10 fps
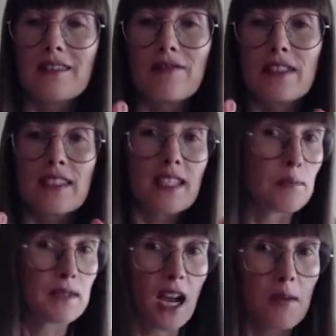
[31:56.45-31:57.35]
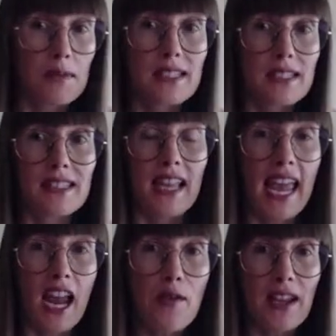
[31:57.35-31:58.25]
sometimes the
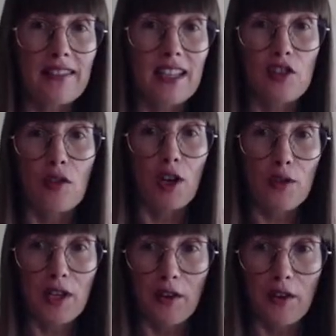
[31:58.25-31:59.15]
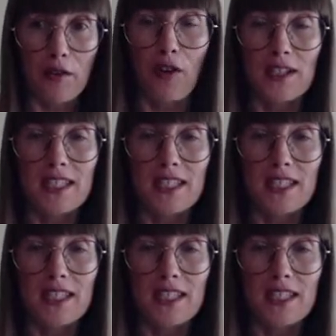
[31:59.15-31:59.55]
area that you are looking for.